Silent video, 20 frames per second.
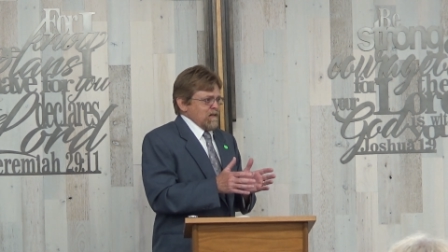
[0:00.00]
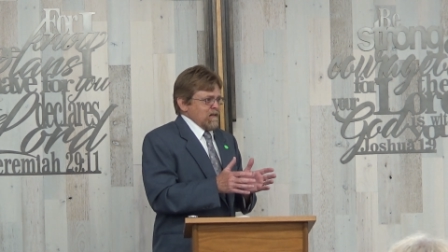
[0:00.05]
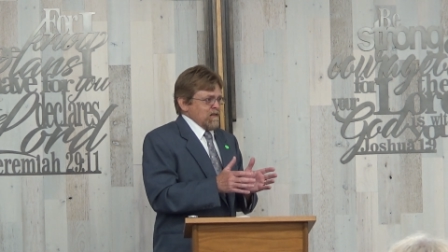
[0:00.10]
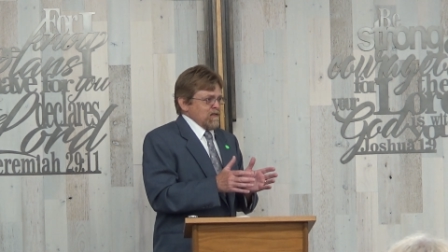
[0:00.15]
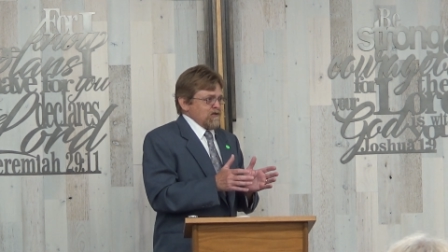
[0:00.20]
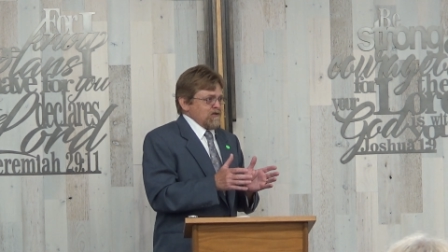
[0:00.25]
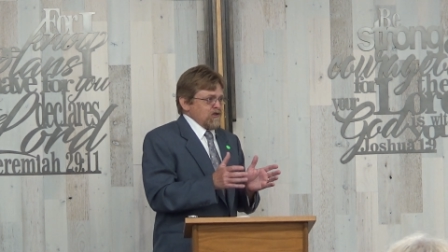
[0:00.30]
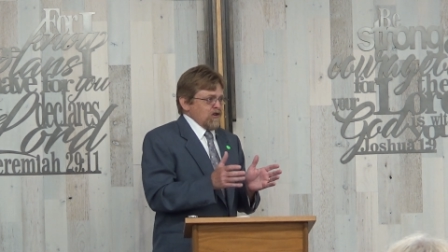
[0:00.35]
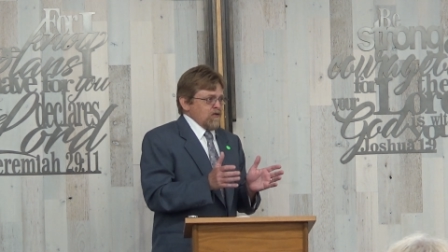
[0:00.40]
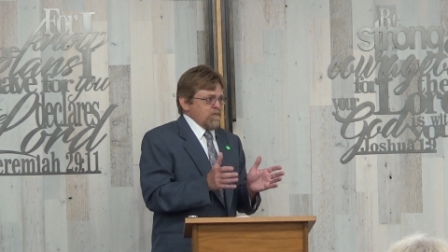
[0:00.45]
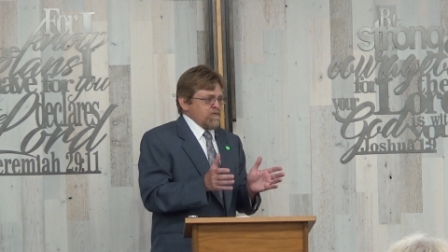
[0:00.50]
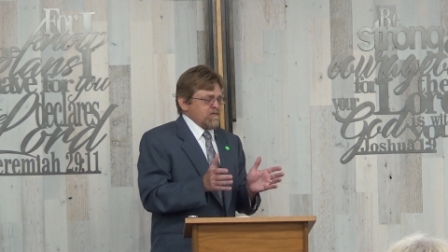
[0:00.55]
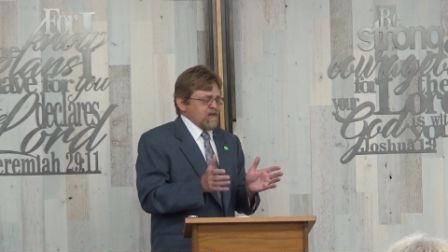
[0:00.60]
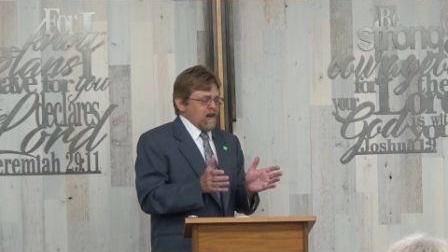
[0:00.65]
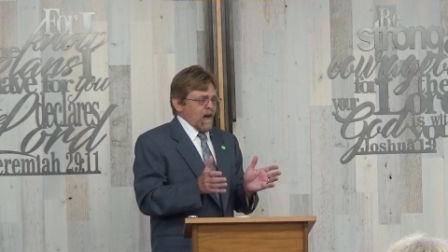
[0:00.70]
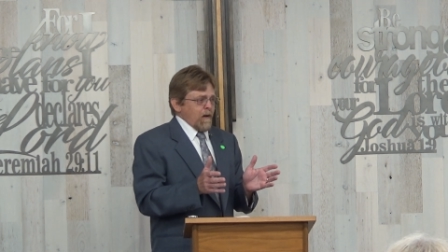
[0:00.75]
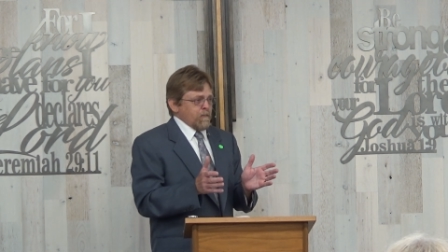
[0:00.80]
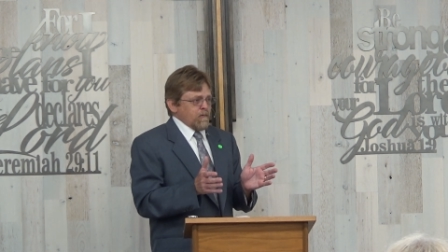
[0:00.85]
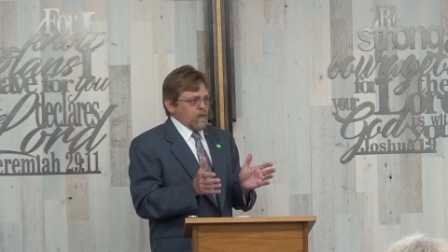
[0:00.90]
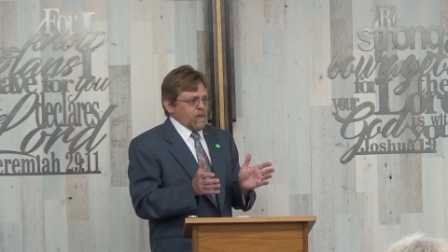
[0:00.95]
in Job
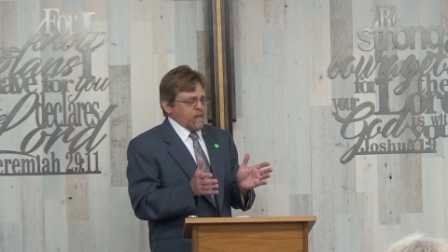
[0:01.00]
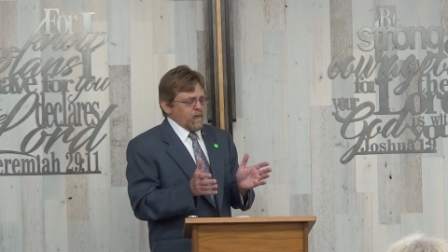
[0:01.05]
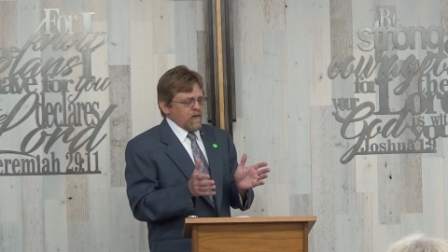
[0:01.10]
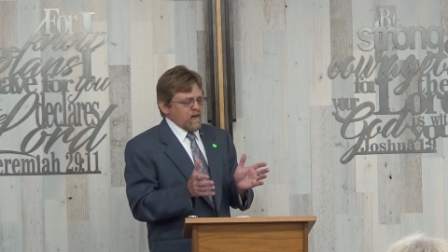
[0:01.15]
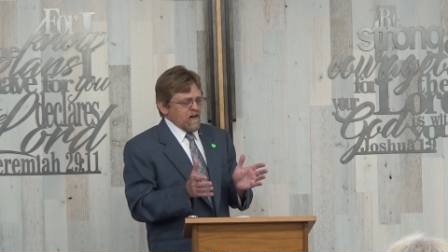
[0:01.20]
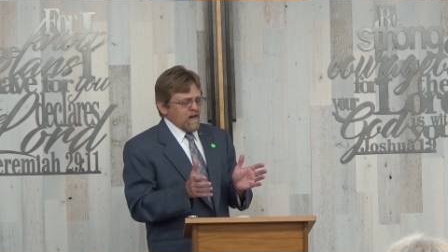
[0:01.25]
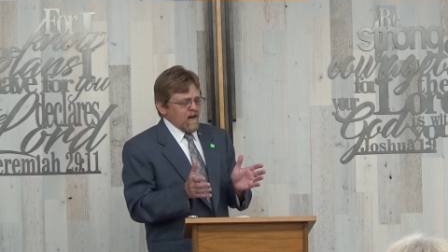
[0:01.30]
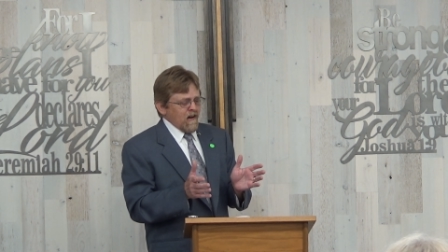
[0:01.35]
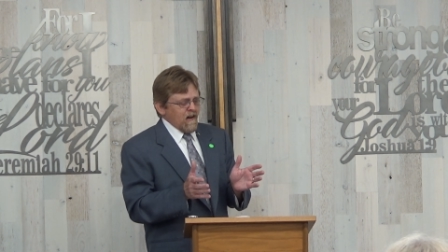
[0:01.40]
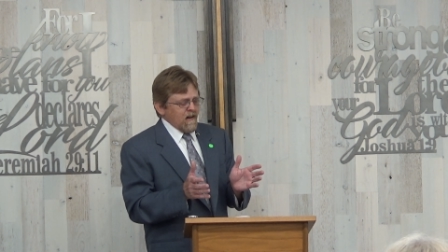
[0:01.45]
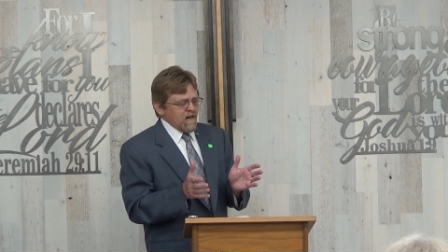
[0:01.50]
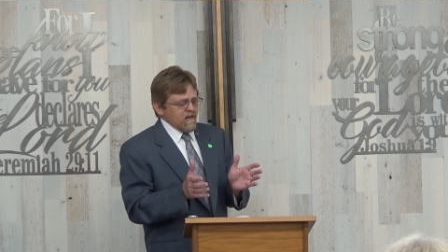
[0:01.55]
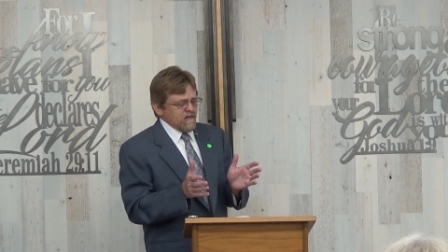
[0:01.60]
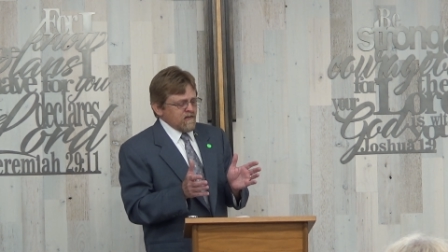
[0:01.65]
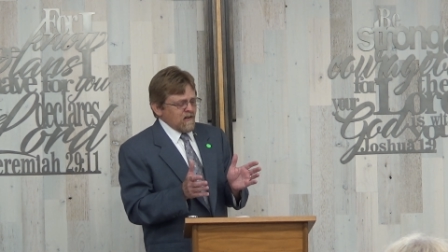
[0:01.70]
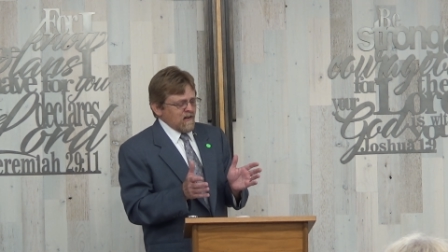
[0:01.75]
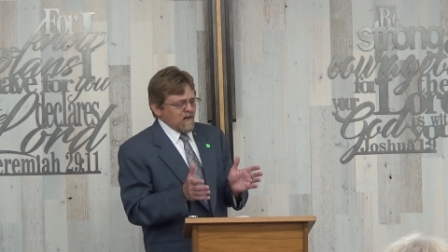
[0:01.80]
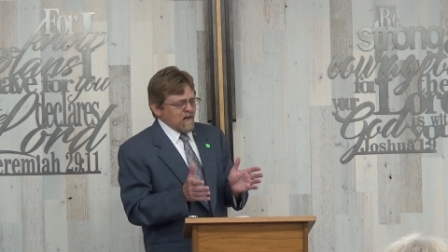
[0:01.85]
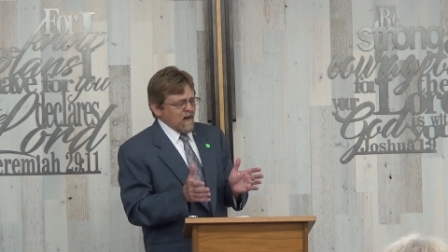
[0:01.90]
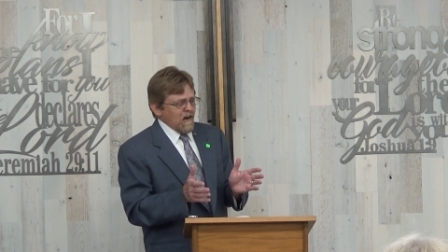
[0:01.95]
chapter 39
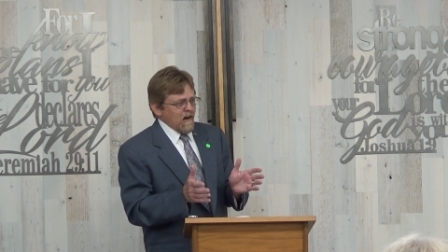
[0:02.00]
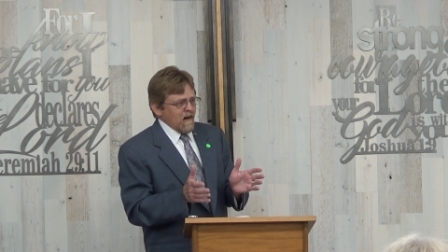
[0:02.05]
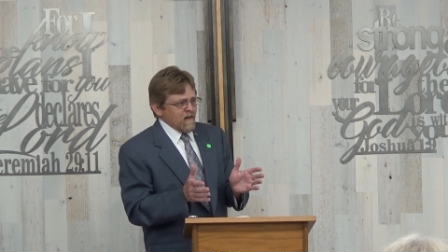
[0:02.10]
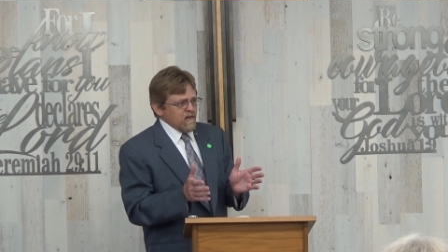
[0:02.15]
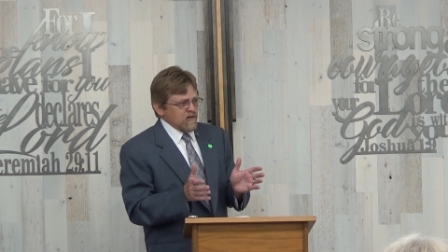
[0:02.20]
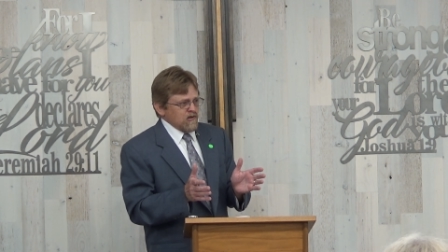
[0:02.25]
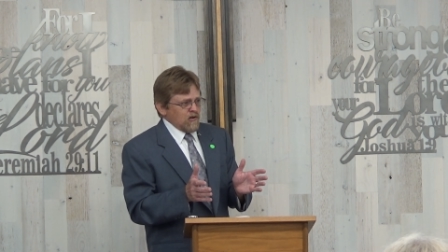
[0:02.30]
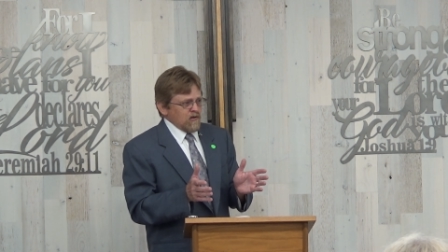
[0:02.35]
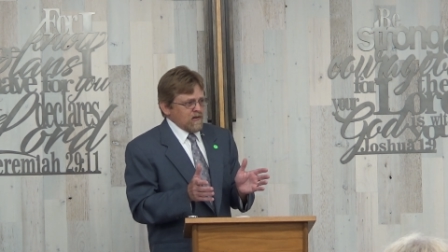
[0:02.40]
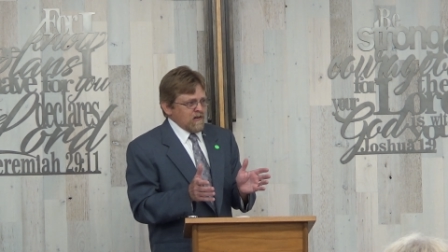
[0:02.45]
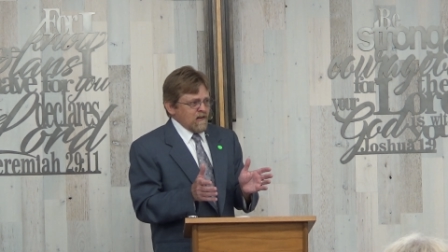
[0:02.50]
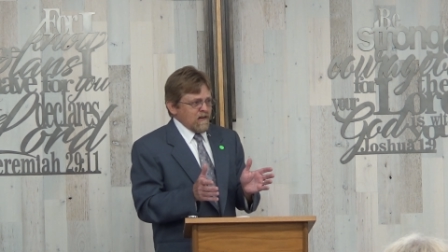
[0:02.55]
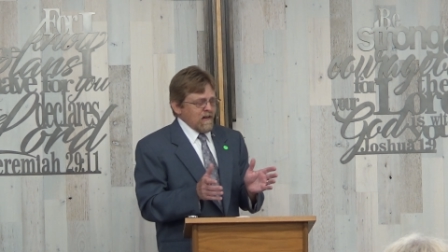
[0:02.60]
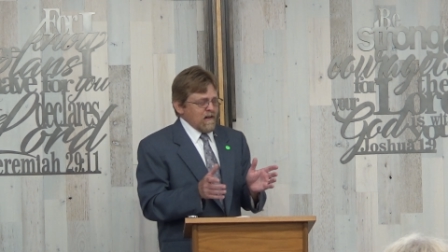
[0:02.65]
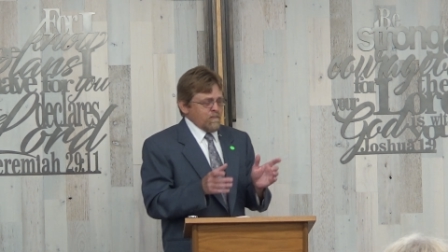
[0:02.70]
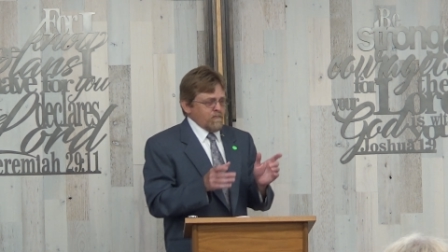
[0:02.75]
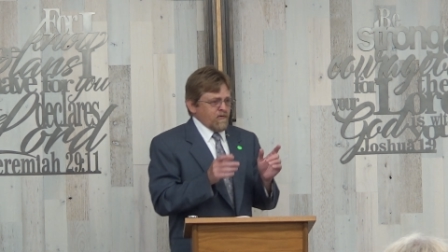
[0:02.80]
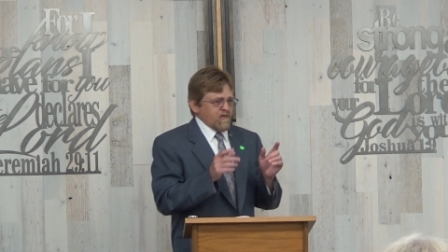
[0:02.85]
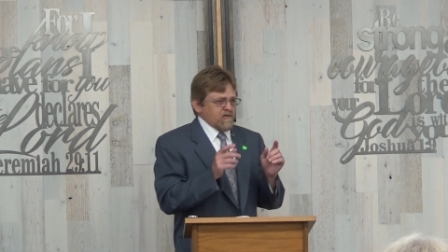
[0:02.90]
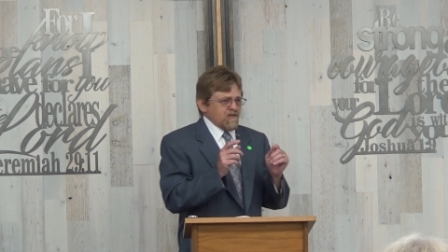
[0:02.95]
is that God is looking
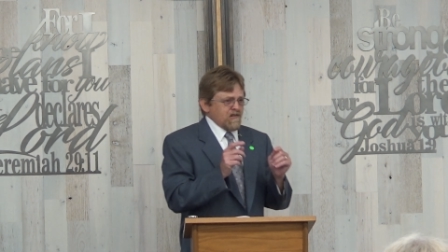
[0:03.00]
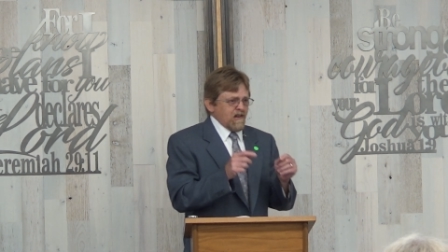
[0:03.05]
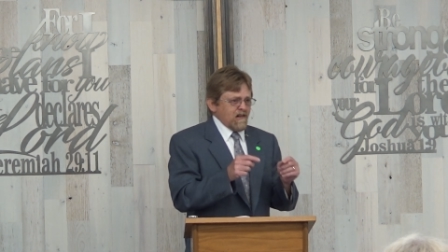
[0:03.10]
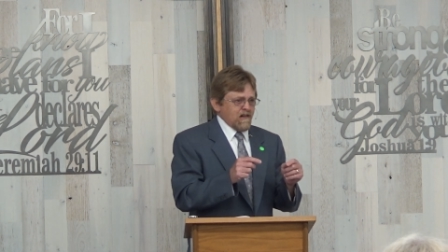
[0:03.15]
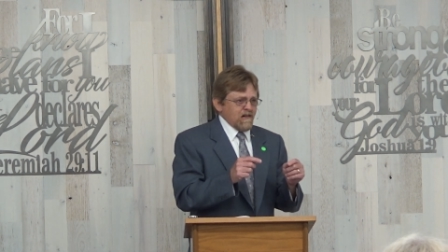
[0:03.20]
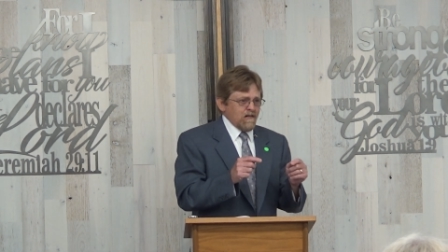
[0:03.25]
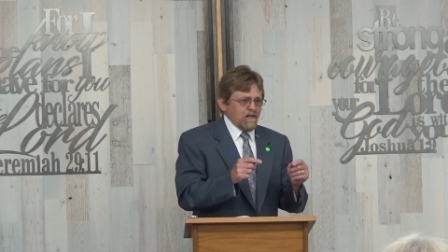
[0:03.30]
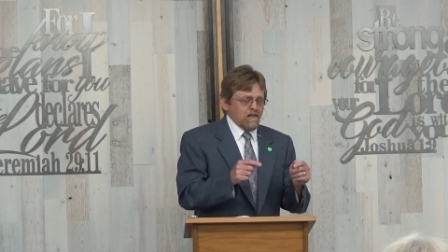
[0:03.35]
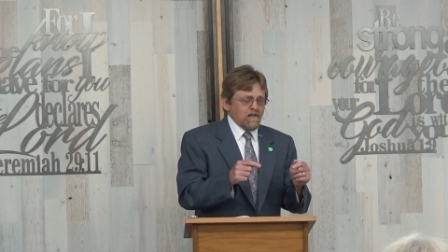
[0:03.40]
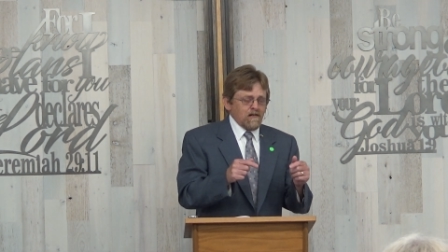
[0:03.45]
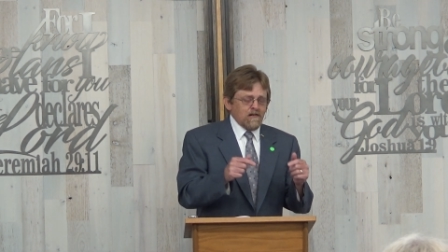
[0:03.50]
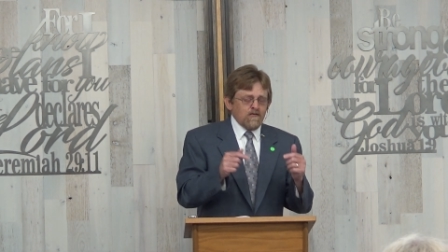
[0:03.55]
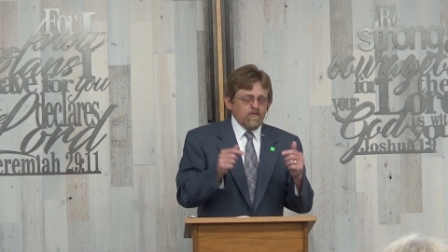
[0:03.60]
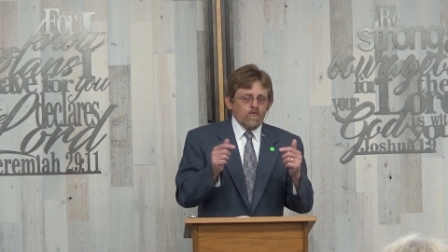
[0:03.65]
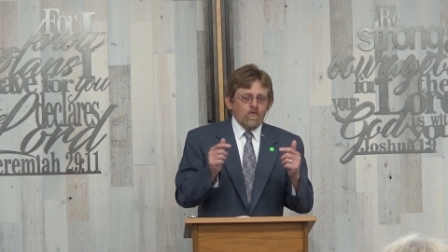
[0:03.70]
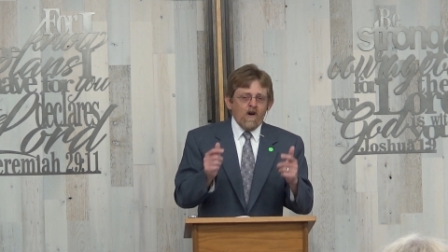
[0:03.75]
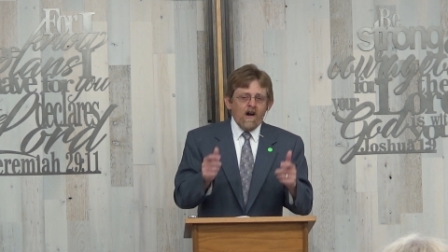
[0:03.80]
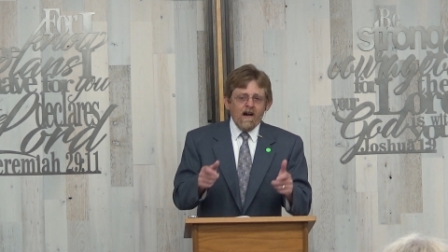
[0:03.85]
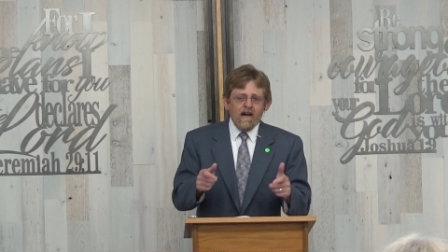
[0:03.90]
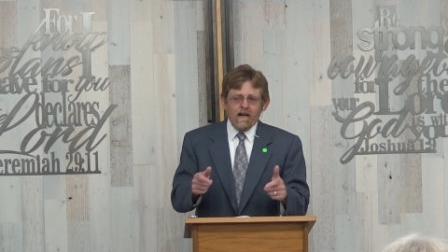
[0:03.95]
at particularly
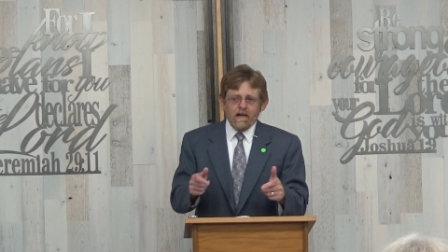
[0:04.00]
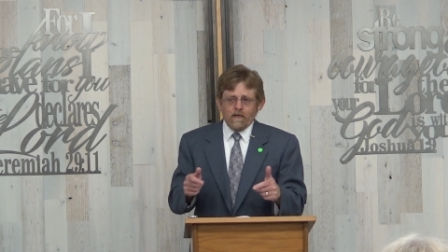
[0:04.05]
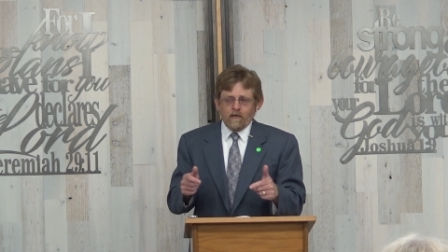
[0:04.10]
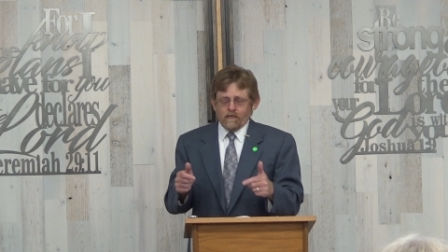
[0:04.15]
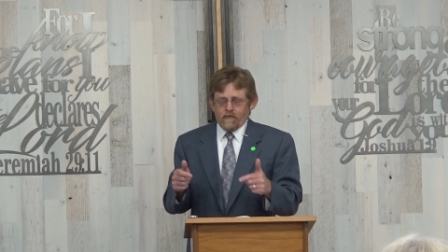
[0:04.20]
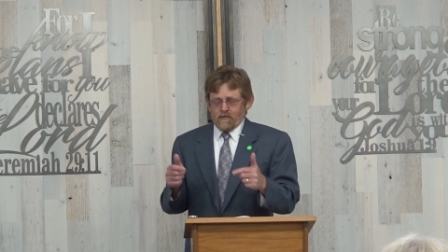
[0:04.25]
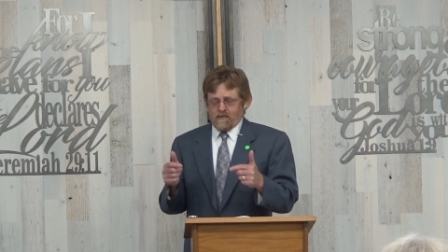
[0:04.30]
wild